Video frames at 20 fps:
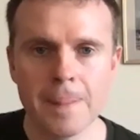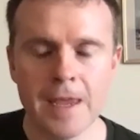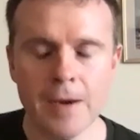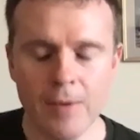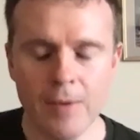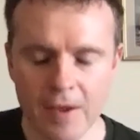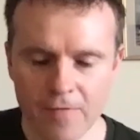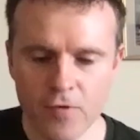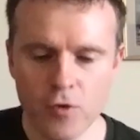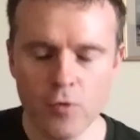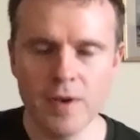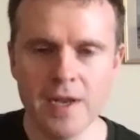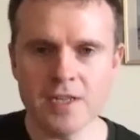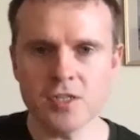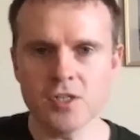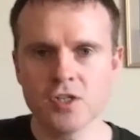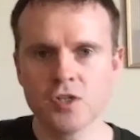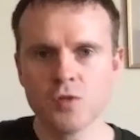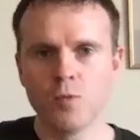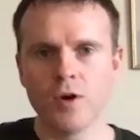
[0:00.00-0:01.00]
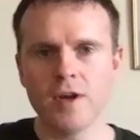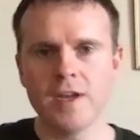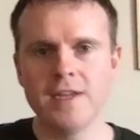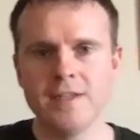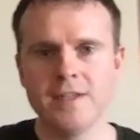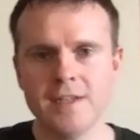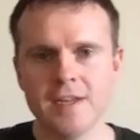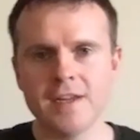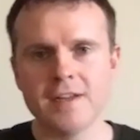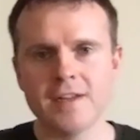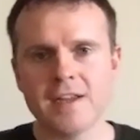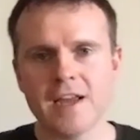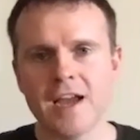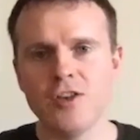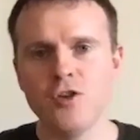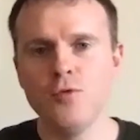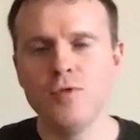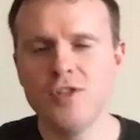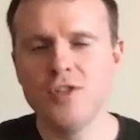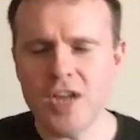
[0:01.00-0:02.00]
now if you listen to what he did
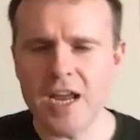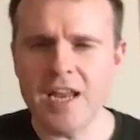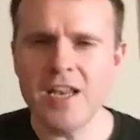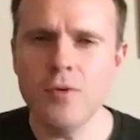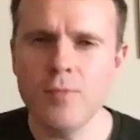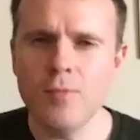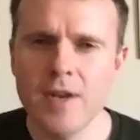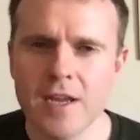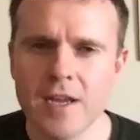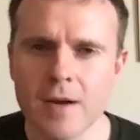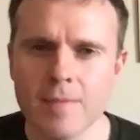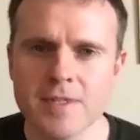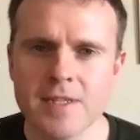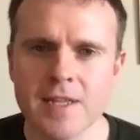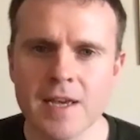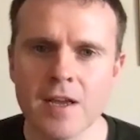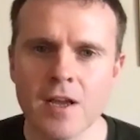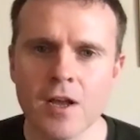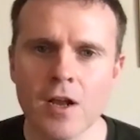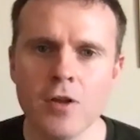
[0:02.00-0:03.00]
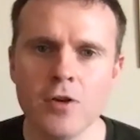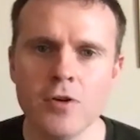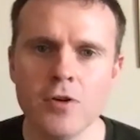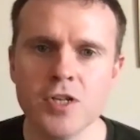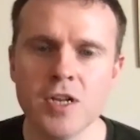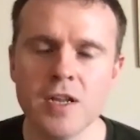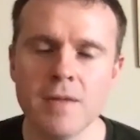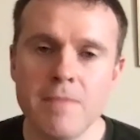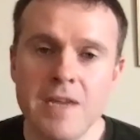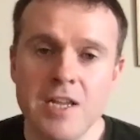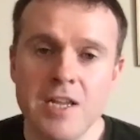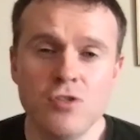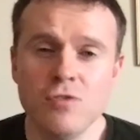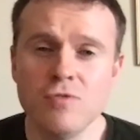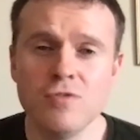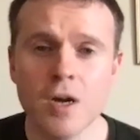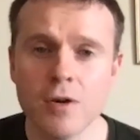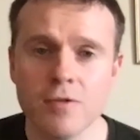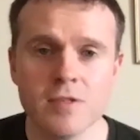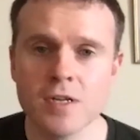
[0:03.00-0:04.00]
and you genuinely come to that conclusion it means
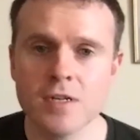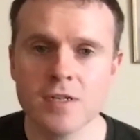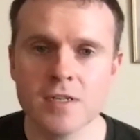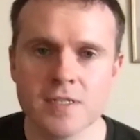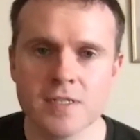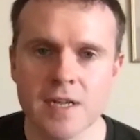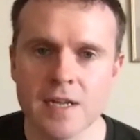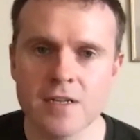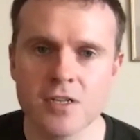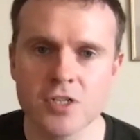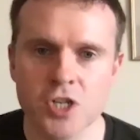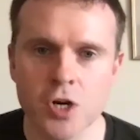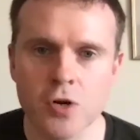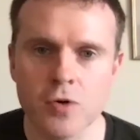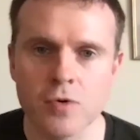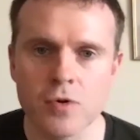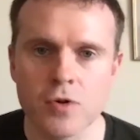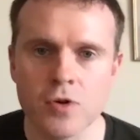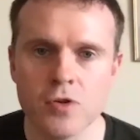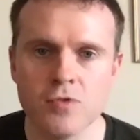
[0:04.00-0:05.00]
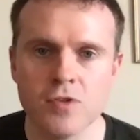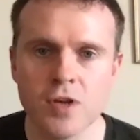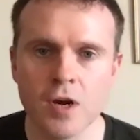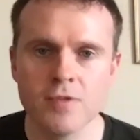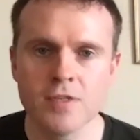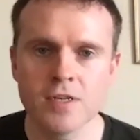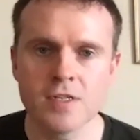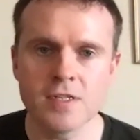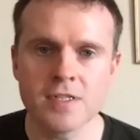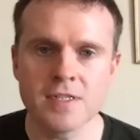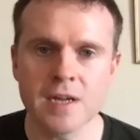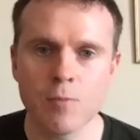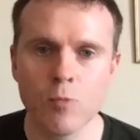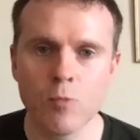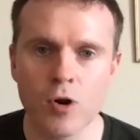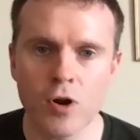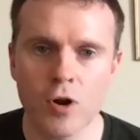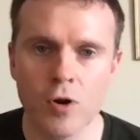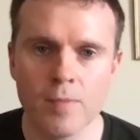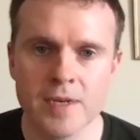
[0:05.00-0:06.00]
you don't understand a joke you don't
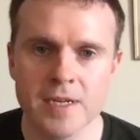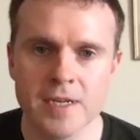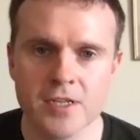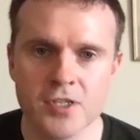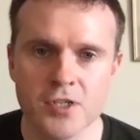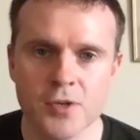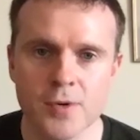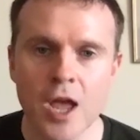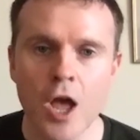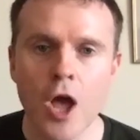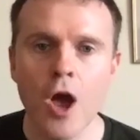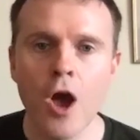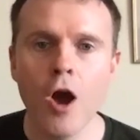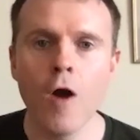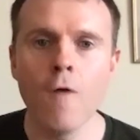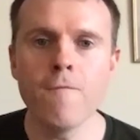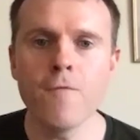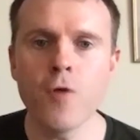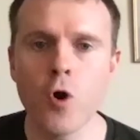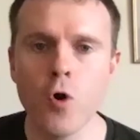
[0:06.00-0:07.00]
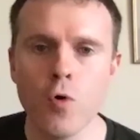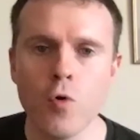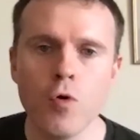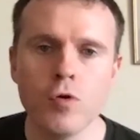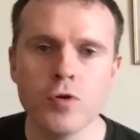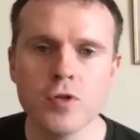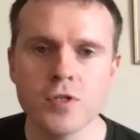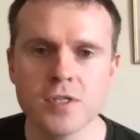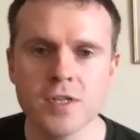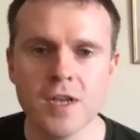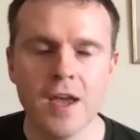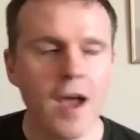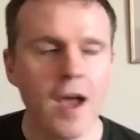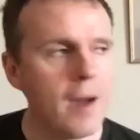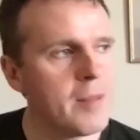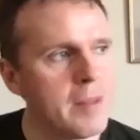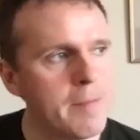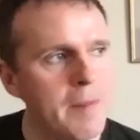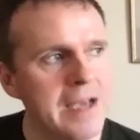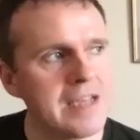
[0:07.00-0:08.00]
understand what comedy is doing of course
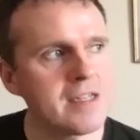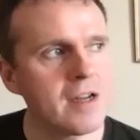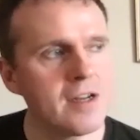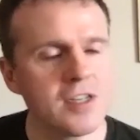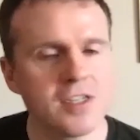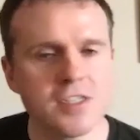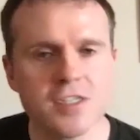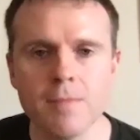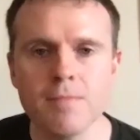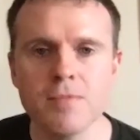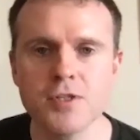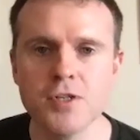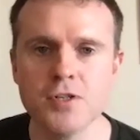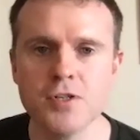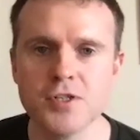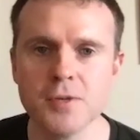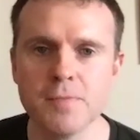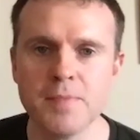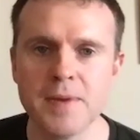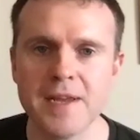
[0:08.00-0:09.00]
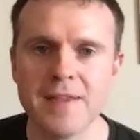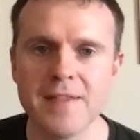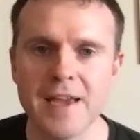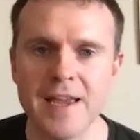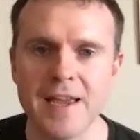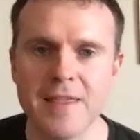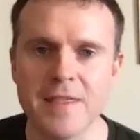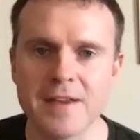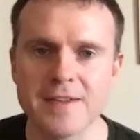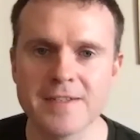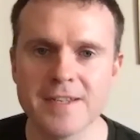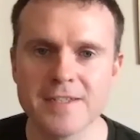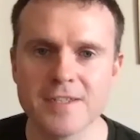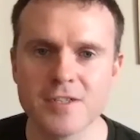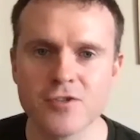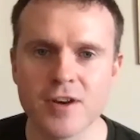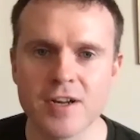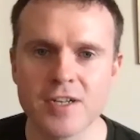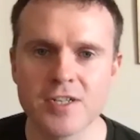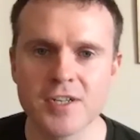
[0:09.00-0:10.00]
i mean the baseline assumption should be that he thinks
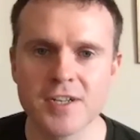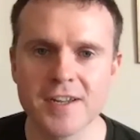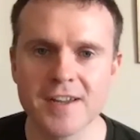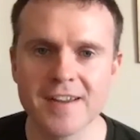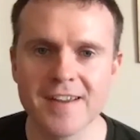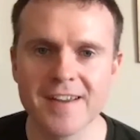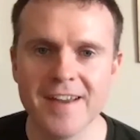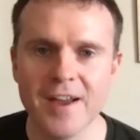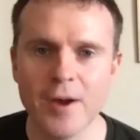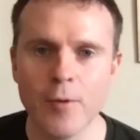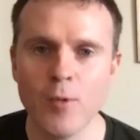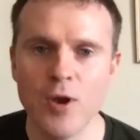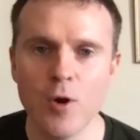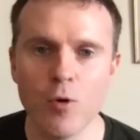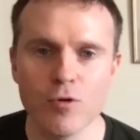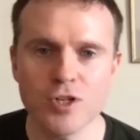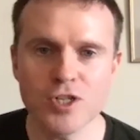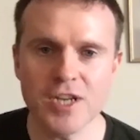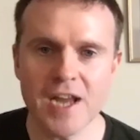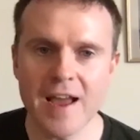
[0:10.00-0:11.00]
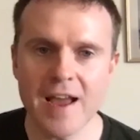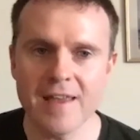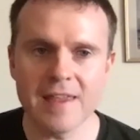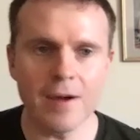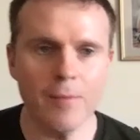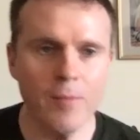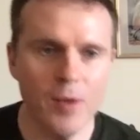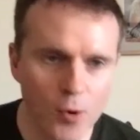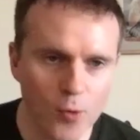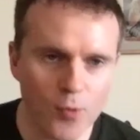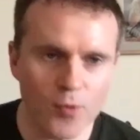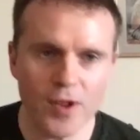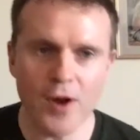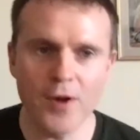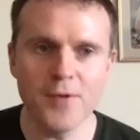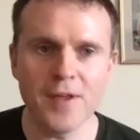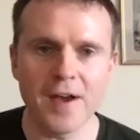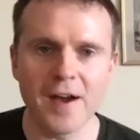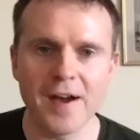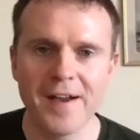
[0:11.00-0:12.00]
it's a tragedy and we all share that and we all
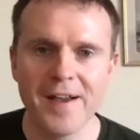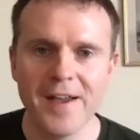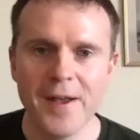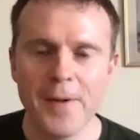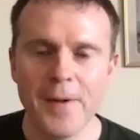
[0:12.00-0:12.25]
know that